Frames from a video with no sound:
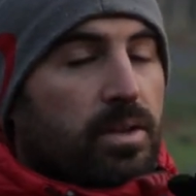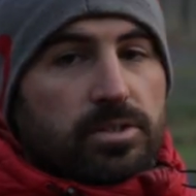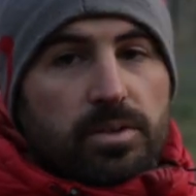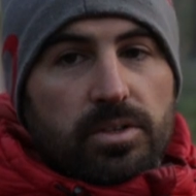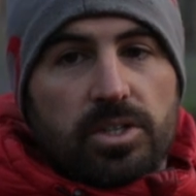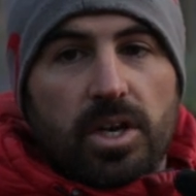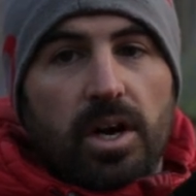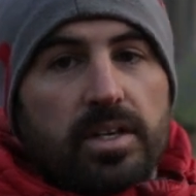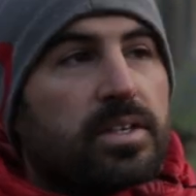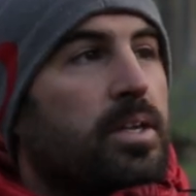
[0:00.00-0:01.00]
So the
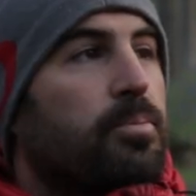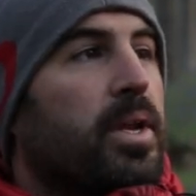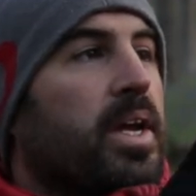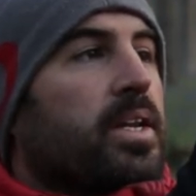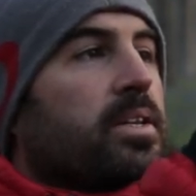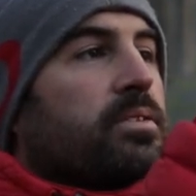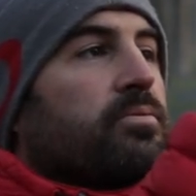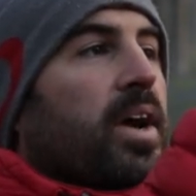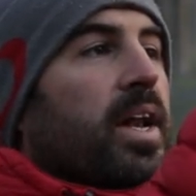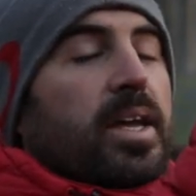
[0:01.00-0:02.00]
sky is illuminated. There's a
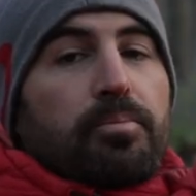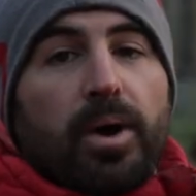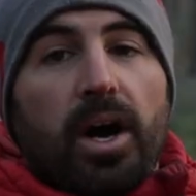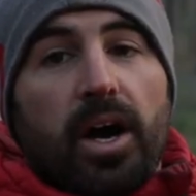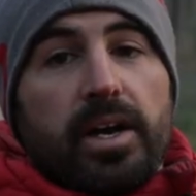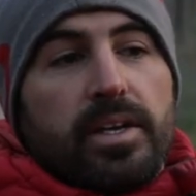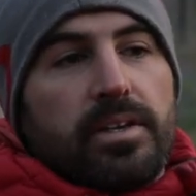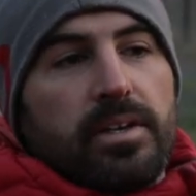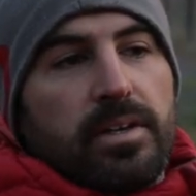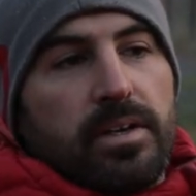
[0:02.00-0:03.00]
valley in behind,